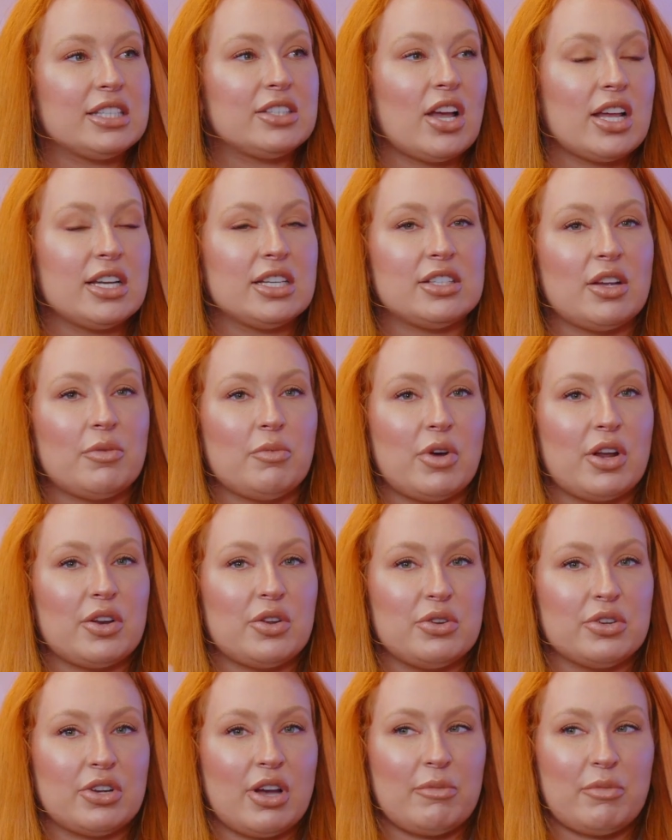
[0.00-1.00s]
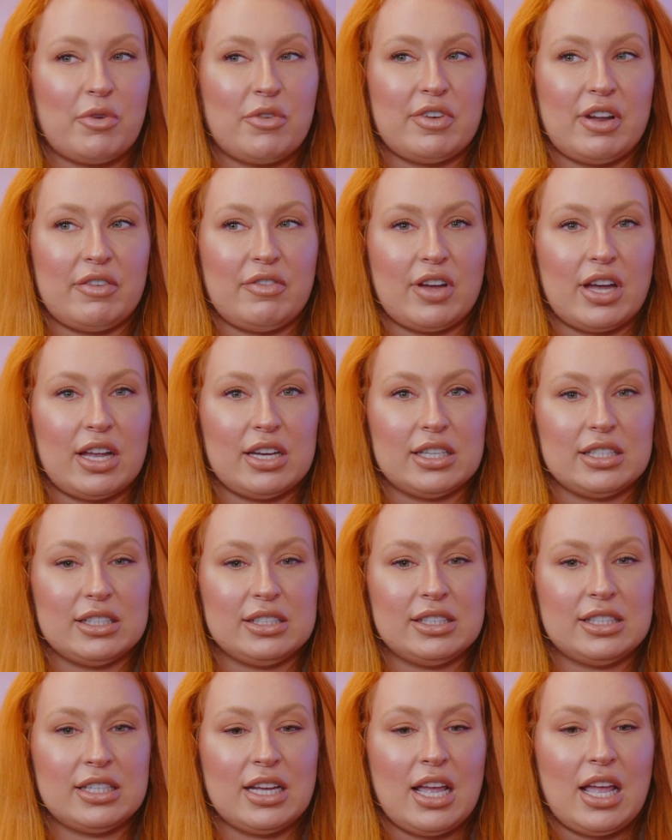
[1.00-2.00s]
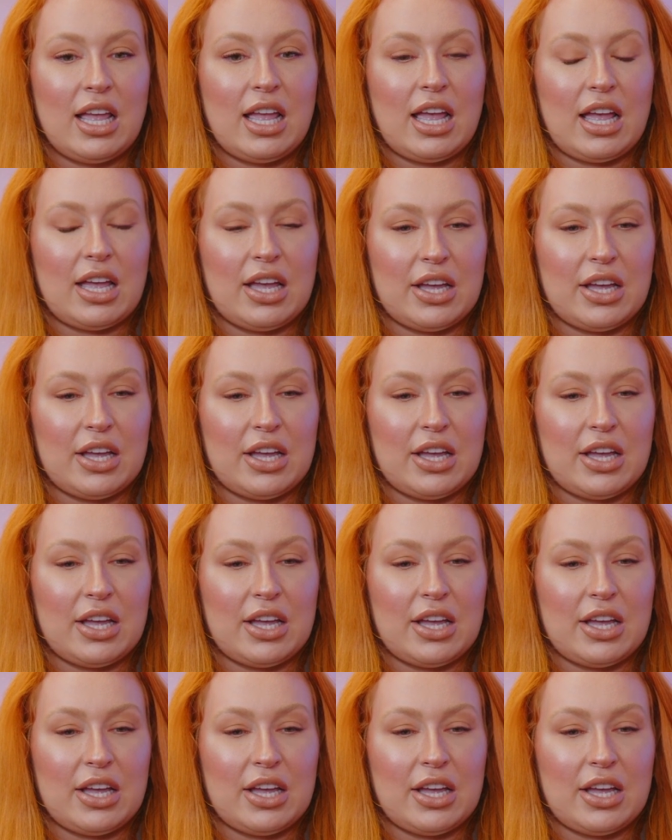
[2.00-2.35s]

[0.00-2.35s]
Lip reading: signed someone who'd come off Love Island